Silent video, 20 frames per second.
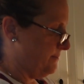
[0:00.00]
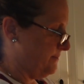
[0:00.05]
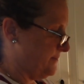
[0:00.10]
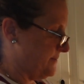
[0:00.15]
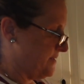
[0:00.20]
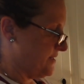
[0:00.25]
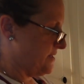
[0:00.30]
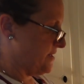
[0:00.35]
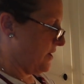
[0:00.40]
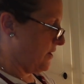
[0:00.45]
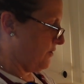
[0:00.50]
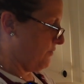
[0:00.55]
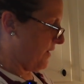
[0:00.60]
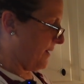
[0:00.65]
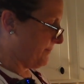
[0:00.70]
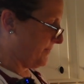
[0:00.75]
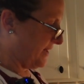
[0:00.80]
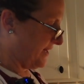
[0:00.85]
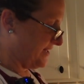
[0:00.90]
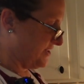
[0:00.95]
So
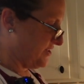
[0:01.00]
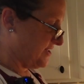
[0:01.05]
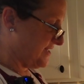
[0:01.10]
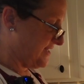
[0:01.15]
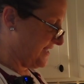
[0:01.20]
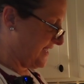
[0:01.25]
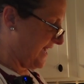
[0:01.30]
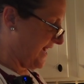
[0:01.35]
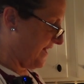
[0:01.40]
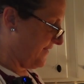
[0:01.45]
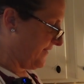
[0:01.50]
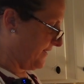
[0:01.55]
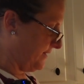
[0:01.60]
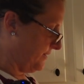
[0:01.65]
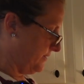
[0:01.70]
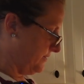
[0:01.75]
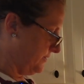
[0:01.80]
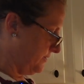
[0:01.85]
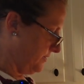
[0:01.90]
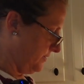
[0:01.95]
I'm going to just see how they
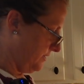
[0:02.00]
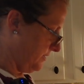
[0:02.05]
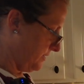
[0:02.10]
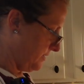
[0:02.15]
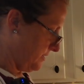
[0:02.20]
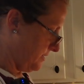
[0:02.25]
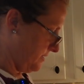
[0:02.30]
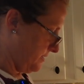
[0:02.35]
look